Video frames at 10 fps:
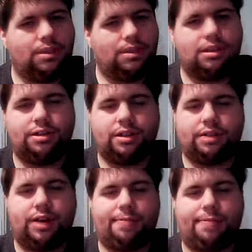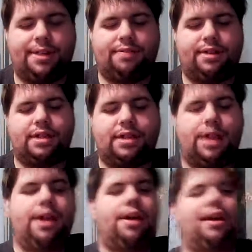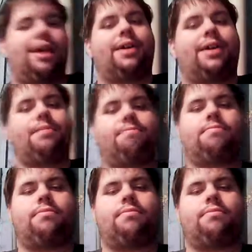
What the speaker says: stress crap. Anyways, I